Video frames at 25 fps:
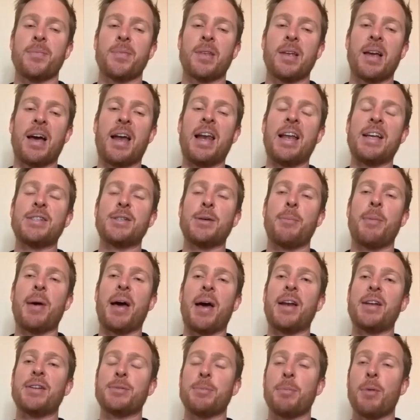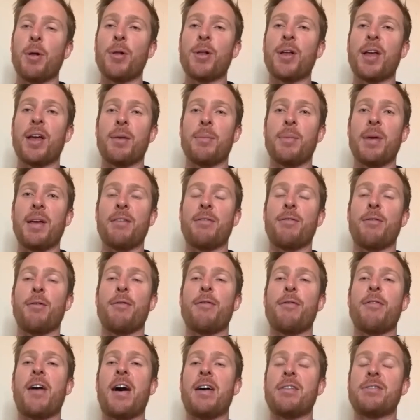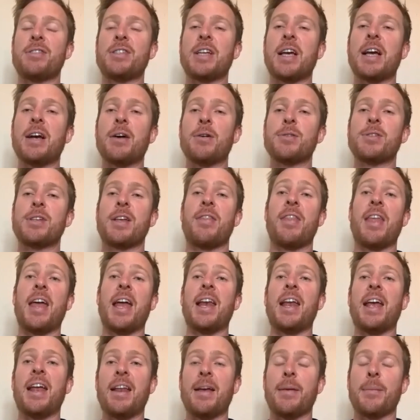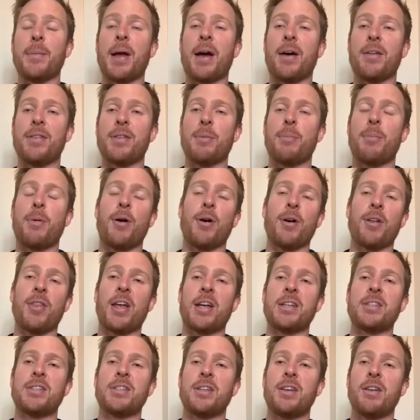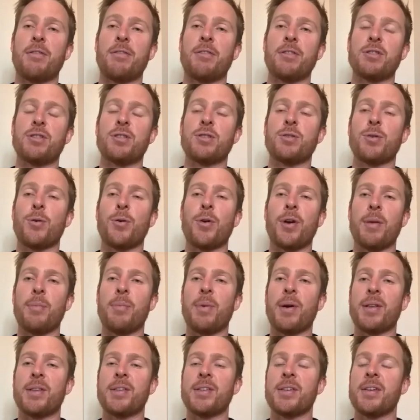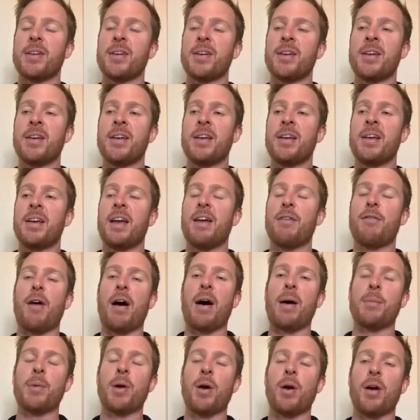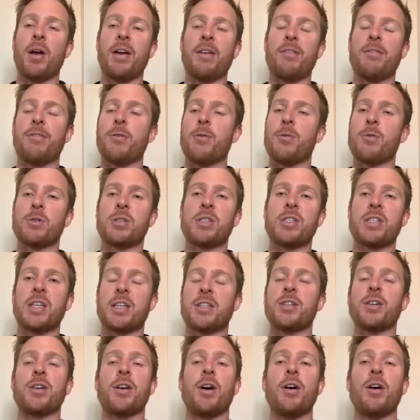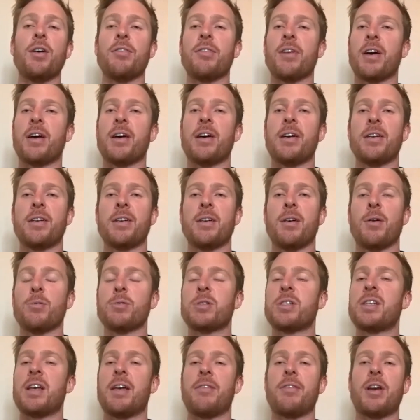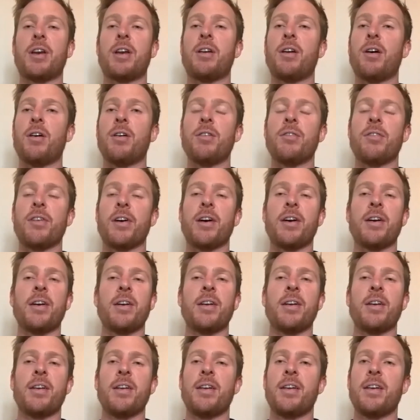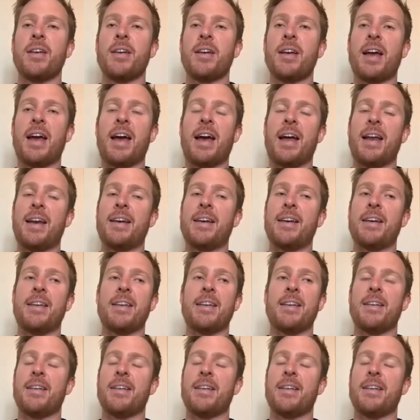unless a batter's milking me for 5 singles and then hitting me out the park, that's a different story. But if I'm going for 6 and over or 7 and over, and